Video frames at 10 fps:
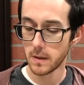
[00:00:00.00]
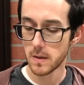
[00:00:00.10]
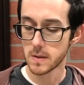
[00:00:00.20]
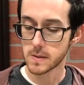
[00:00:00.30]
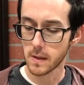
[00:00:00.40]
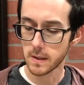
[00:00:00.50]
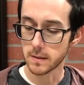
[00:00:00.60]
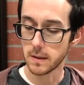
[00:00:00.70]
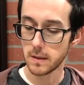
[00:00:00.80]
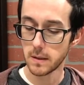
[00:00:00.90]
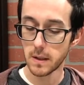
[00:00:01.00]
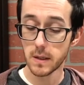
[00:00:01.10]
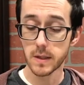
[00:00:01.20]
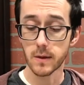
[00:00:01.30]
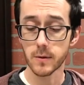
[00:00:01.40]
Suddenly,
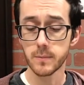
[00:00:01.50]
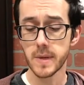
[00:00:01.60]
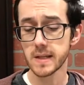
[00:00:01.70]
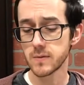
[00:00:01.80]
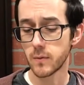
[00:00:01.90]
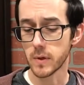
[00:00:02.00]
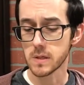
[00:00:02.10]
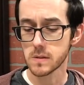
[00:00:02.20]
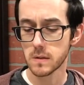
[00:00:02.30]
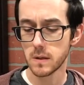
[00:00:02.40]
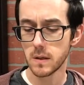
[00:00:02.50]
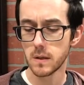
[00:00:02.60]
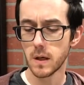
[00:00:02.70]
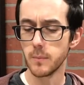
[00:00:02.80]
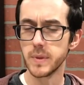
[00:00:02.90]
they heard a man's voice,
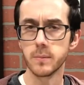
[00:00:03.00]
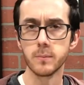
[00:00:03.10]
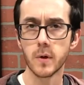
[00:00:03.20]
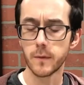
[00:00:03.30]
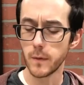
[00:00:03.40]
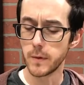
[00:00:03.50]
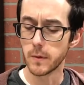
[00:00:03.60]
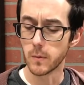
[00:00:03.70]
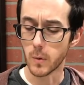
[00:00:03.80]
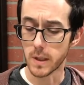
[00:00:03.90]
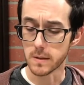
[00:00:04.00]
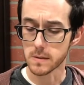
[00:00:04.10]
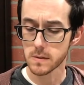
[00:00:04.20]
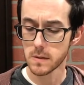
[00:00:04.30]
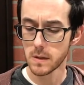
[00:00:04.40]
a bit muffled though it was,
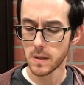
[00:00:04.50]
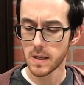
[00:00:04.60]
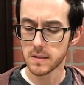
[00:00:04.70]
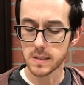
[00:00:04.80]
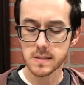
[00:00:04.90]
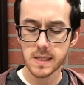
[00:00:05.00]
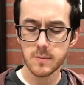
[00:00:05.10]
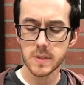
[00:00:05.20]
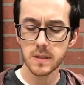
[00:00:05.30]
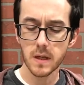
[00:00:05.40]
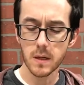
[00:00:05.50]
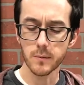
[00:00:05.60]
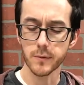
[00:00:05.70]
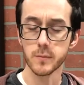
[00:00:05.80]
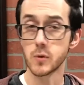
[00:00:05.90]
that seemed to come
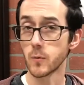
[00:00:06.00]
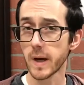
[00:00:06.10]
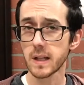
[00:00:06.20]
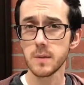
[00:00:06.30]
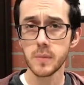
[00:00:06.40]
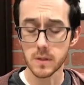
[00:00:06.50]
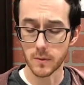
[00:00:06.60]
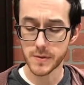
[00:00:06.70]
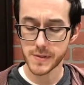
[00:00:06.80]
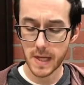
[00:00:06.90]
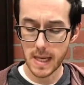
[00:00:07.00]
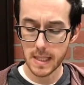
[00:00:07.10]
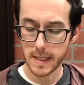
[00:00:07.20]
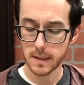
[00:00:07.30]
from directly below the skylight.